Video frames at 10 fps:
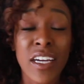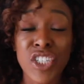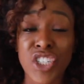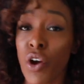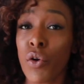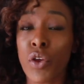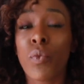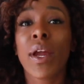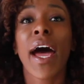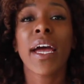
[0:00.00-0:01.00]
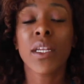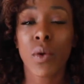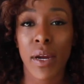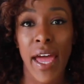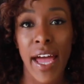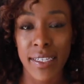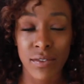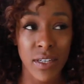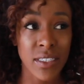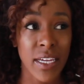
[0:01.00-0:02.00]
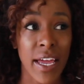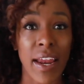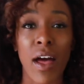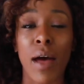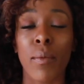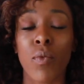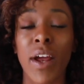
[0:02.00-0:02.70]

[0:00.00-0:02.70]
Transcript: showing you what I do on an active rest day and um,